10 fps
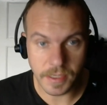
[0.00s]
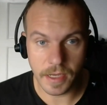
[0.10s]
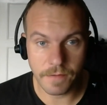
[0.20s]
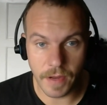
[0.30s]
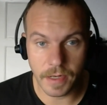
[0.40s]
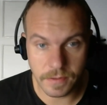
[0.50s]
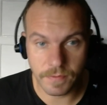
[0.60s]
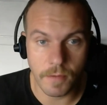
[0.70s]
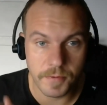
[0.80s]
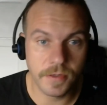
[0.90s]
take advantage of
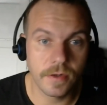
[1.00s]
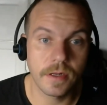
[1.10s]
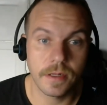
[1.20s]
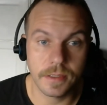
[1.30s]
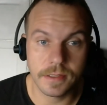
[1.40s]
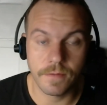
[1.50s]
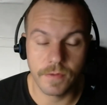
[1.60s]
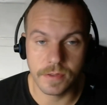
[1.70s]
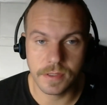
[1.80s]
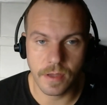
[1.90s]
the opportunities of
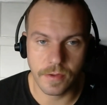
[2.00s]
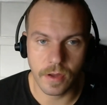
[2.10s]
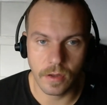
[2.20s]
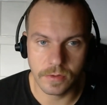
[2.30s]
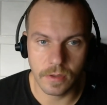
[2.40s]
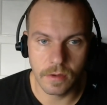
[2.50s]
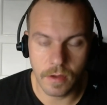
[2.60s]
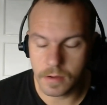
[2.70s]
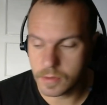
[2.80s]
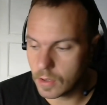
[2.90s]
those other
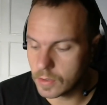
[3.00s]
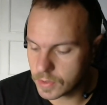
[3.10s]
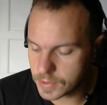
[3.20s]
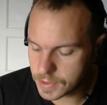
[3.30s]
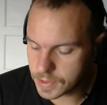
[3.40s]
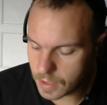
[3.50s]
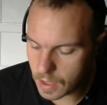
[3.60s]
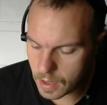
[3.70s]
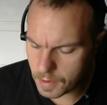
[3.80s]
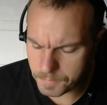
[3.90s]
cultures.
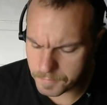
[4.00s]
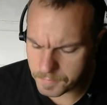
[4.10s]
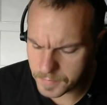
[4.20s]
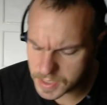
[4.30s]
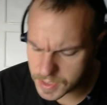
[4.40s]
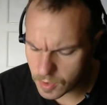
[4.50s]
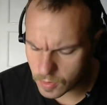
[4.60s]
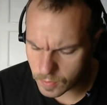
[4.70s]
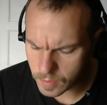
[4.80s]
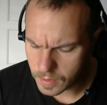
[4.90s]

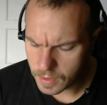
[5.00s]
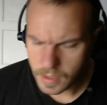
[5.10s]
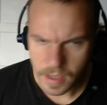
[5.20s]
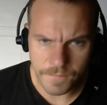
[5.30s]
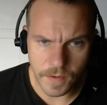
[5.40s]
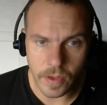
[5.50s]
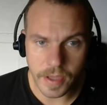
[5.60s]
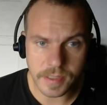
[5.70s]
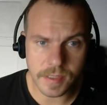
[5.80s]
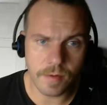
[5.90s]
So if you
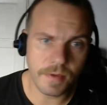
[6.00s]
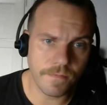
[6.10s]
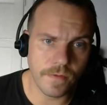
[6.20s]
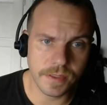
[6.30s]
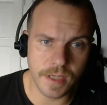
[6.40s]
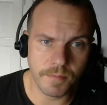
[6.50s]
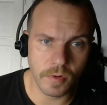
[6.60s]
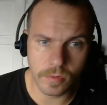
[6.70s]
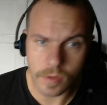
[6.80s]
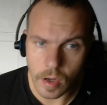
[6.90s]
look at Serbia, for
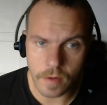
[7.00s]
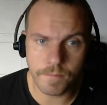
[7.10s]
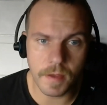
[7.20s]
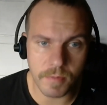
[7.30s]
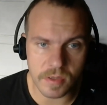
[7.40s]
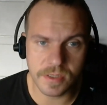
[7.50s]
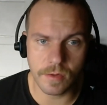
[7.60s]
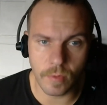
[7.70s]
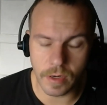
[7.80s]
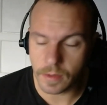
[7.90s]
example, a lot of people
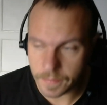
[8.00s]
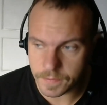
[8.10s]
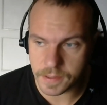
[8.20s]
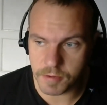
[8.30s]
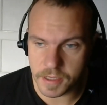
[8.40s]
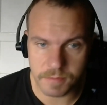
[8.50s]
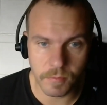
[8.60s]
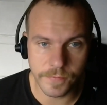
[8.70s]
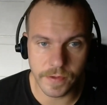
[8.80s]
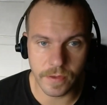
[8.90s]
still want to leave this place
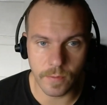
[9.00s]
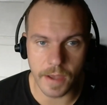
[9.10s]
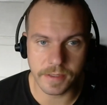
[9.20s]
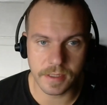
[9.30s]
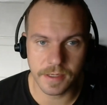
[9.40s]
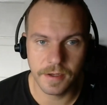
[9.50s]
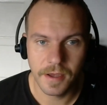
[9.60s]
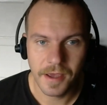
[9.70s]
and move to the West.